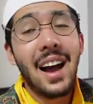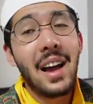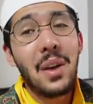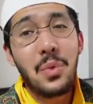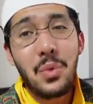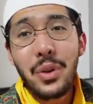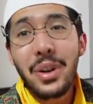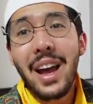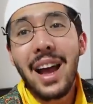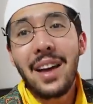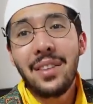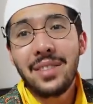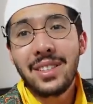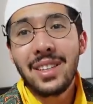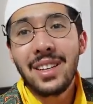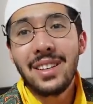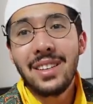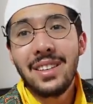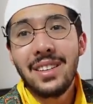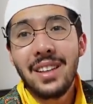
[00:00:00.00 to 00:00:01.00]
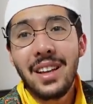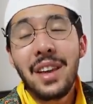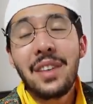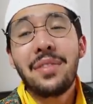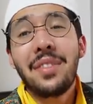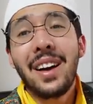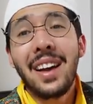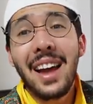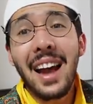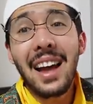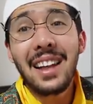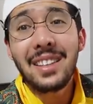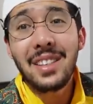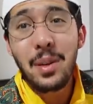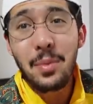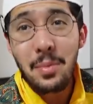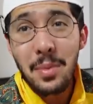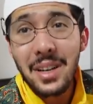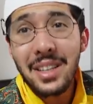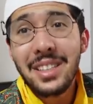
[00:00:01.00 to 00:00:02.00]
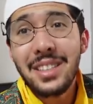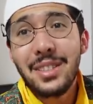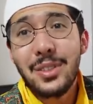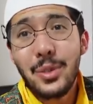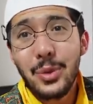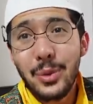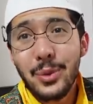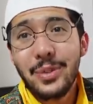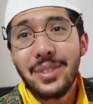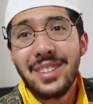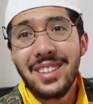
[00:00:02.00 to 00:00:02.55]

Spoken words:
I would have, son, if I had the money to.